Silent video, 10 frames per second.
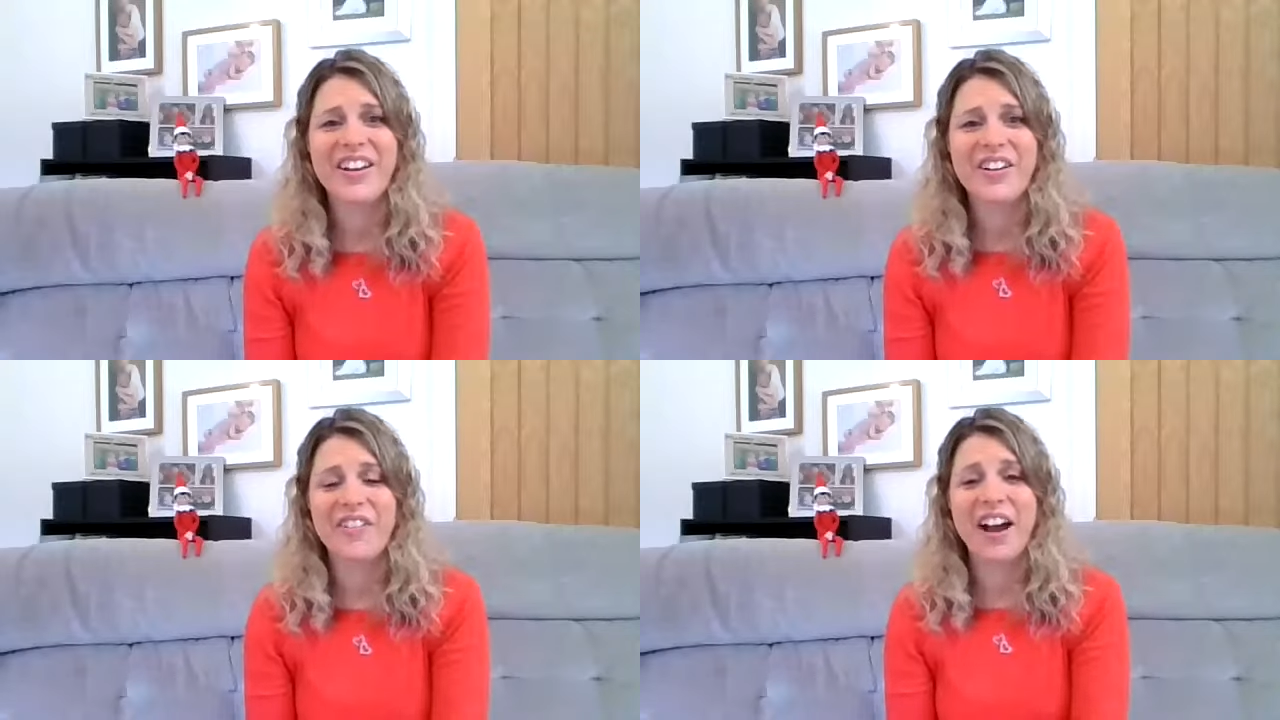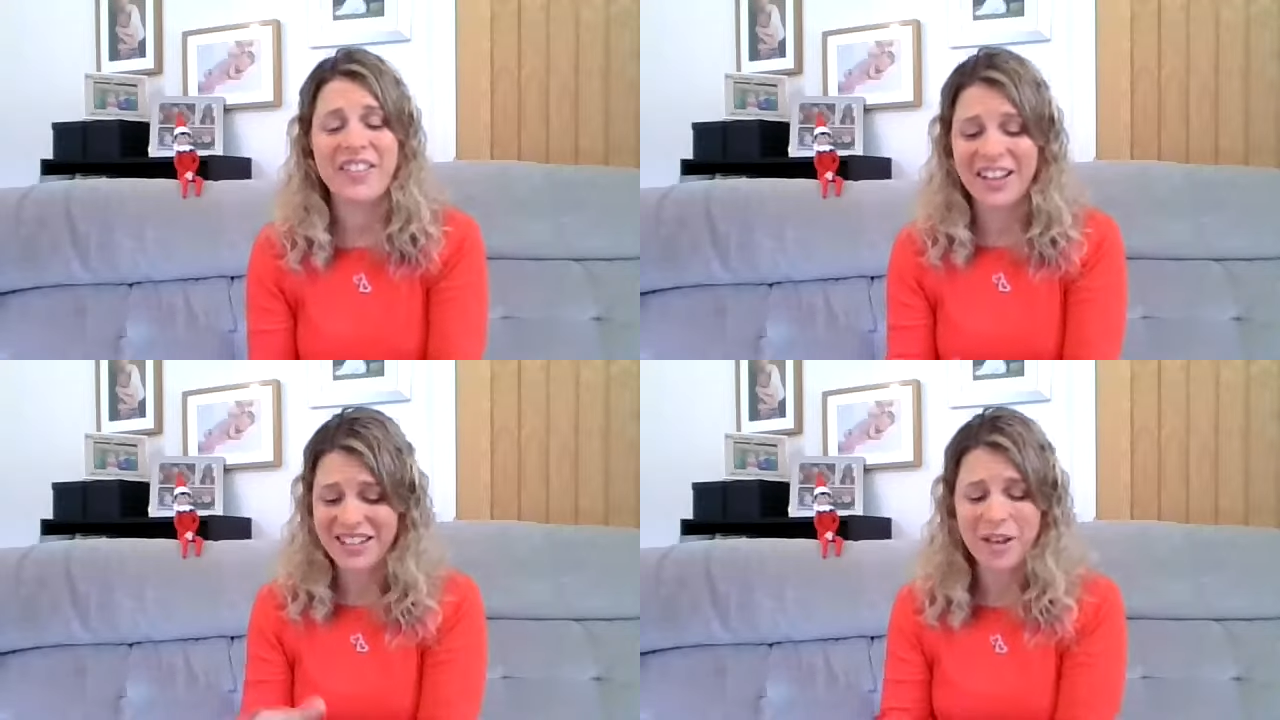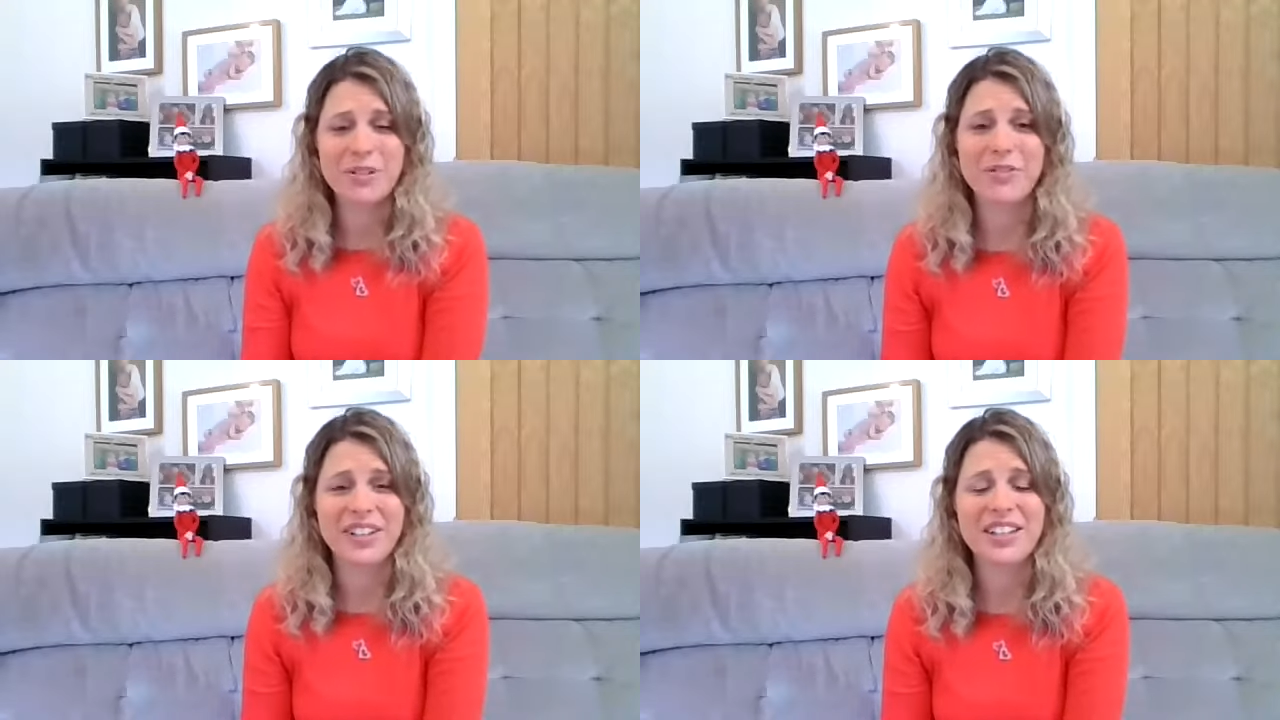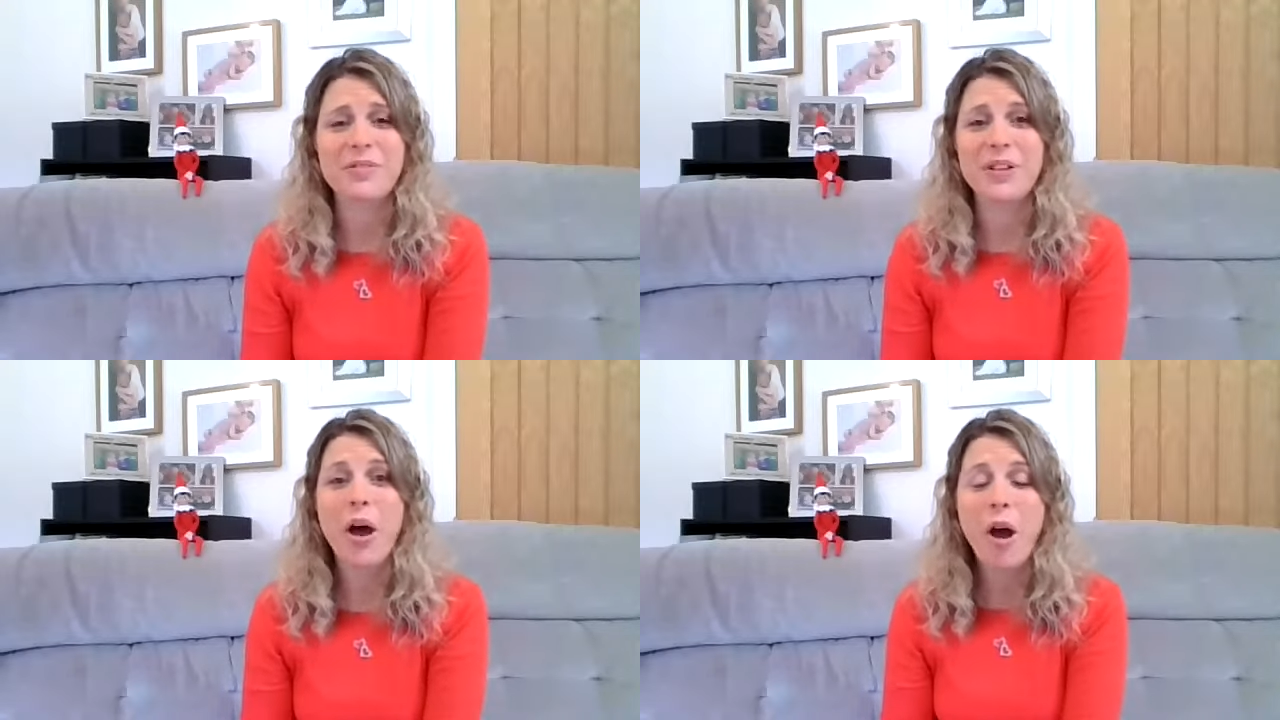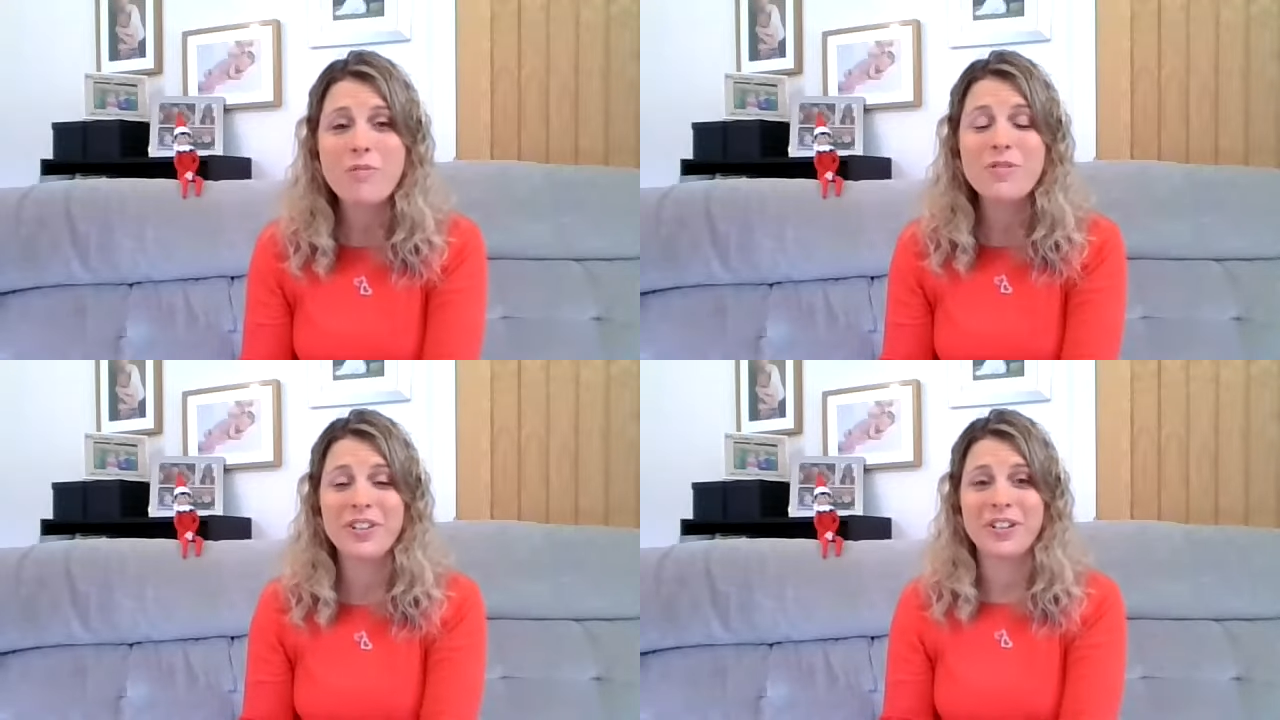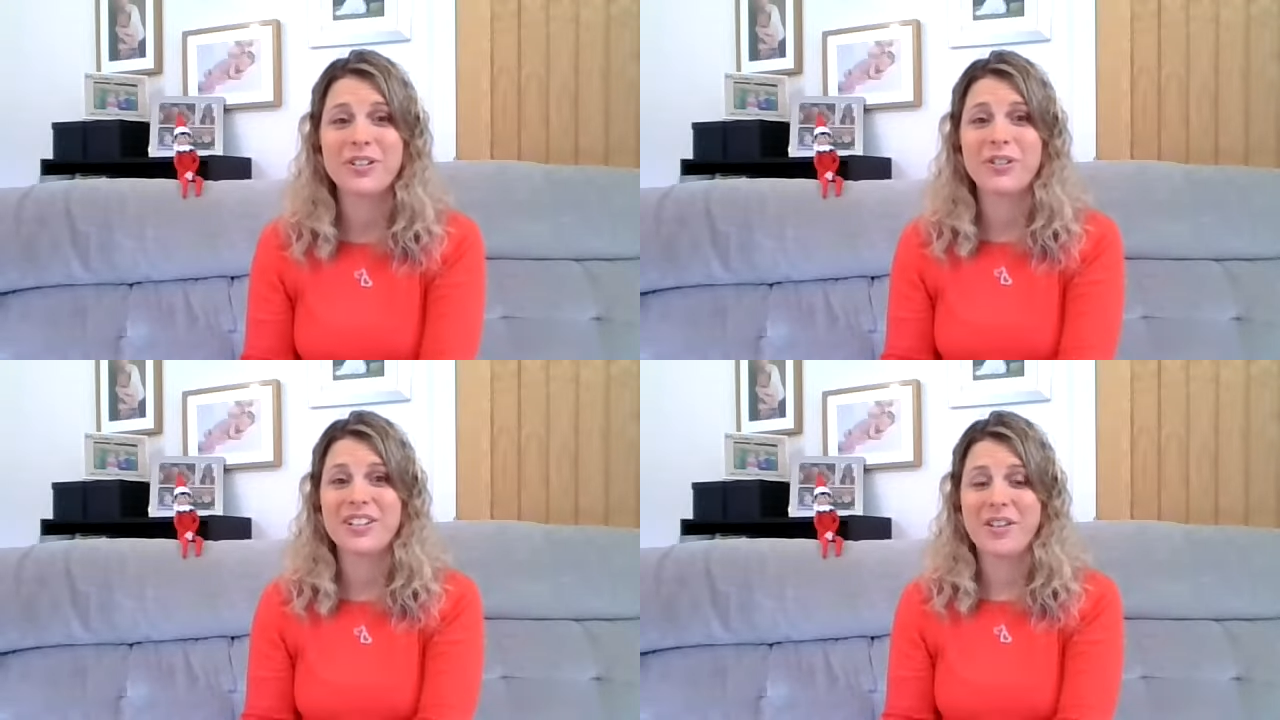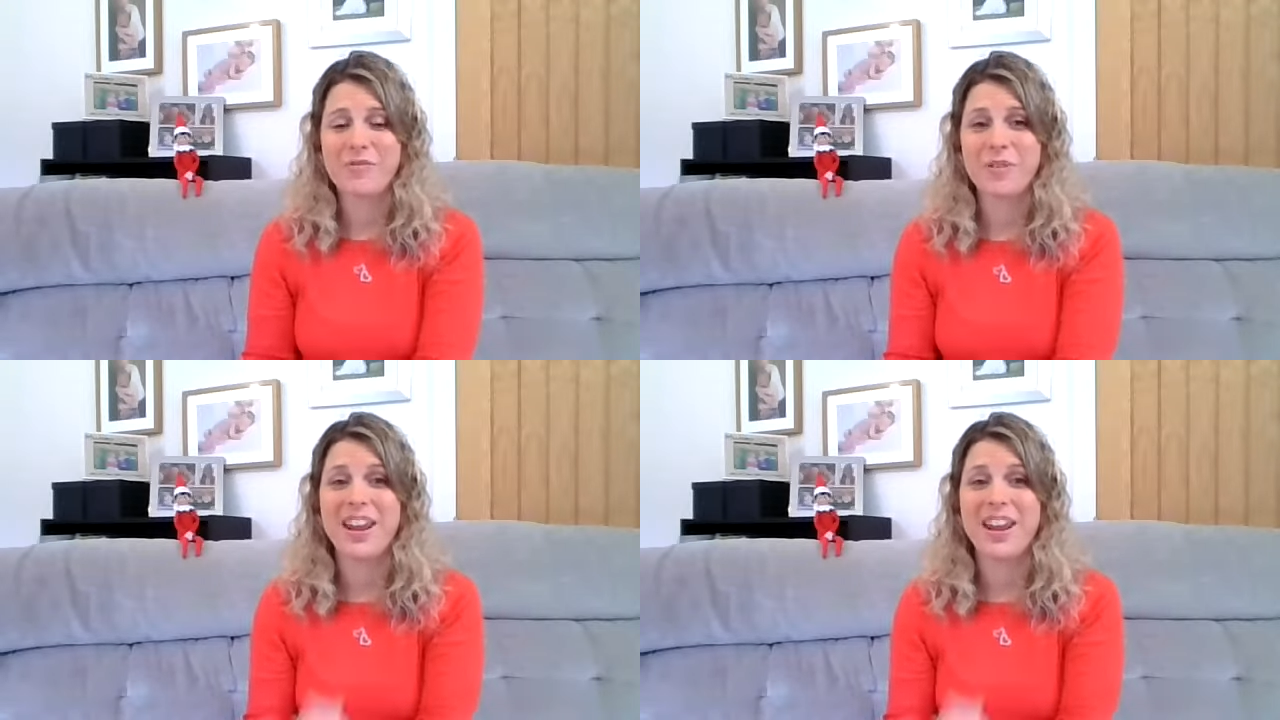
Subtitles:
Right, that's absolutely fantastic. Well, I hope you've enjoyed it, everybody.